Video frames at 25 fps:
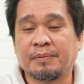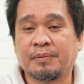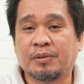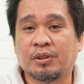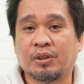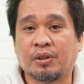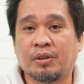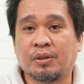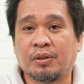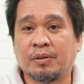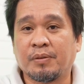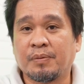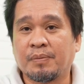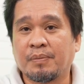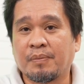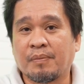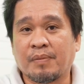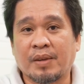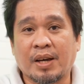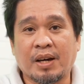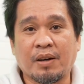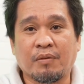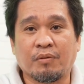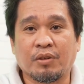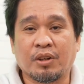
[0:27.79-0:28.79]
So,
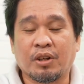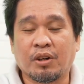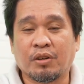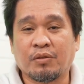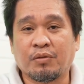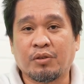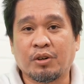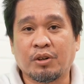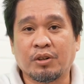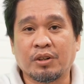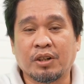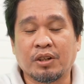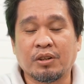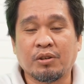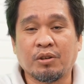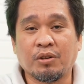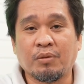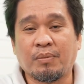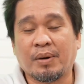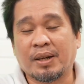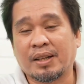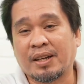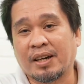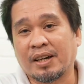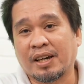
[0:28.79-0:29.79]
without further
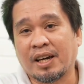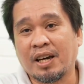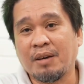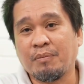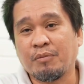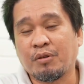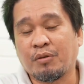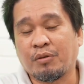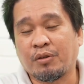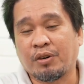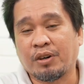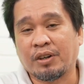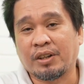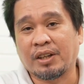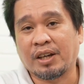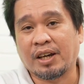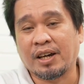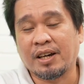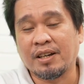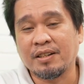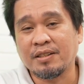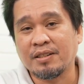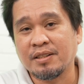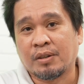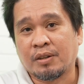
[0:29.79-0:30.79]
ado, but again, before anything
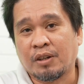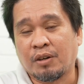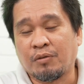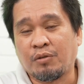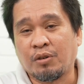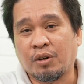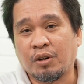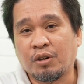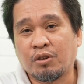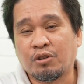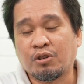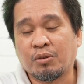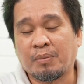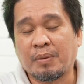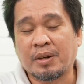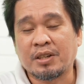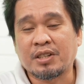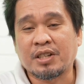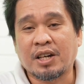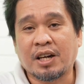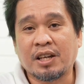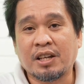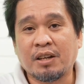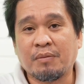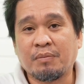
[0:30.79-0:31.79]
else, if you're new to my
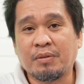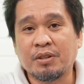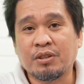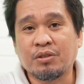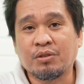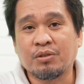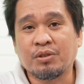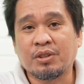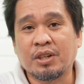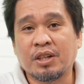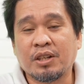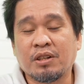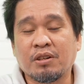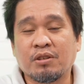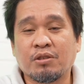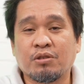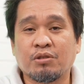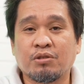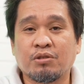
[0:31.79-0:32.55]
channel, please consider